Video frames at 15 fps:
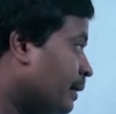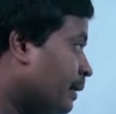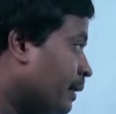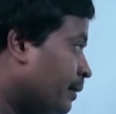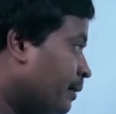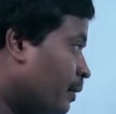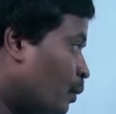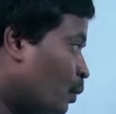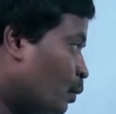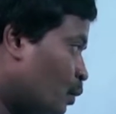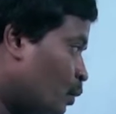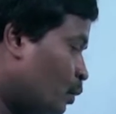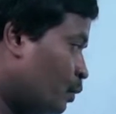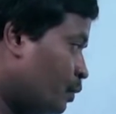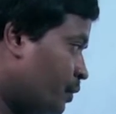in the
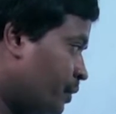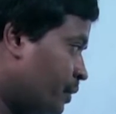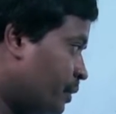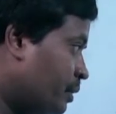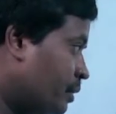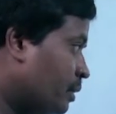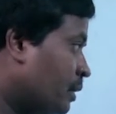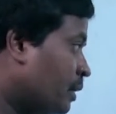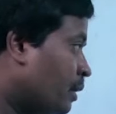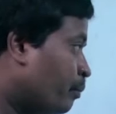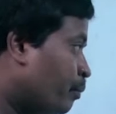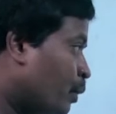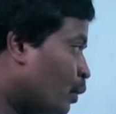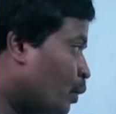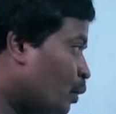roots,
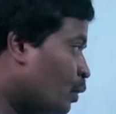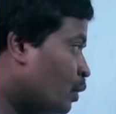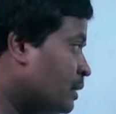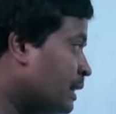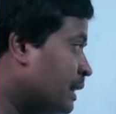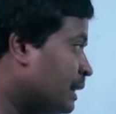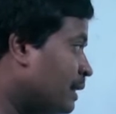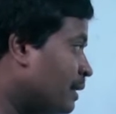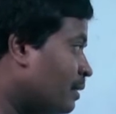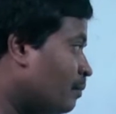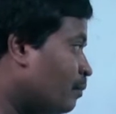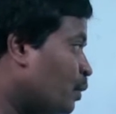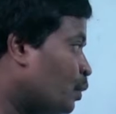protoxylem